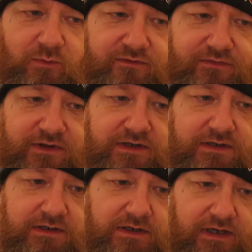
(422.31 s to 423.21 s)
with
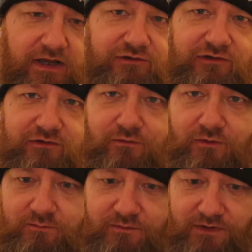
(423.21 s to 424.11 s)
the Luscious
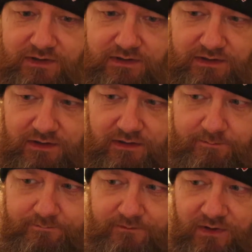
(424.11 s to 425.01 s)
from
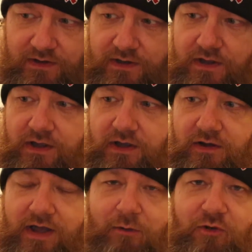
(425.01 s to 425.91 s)
the
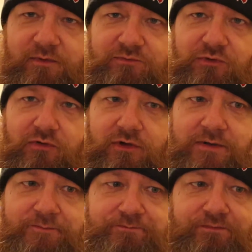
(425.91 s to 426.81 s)
Alchemist Brewery.
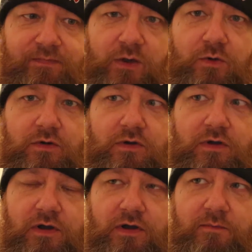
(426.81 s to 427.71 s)

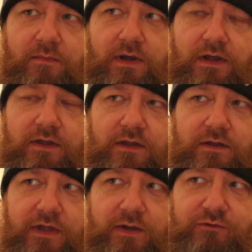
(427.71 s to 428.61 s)

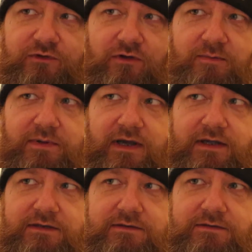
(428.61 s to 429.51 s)
There was an
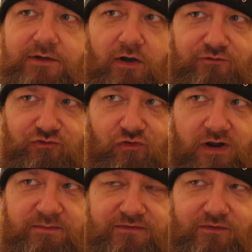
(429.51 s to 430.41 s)
IPA that I've
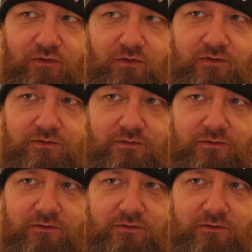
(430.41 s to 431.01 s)
tried before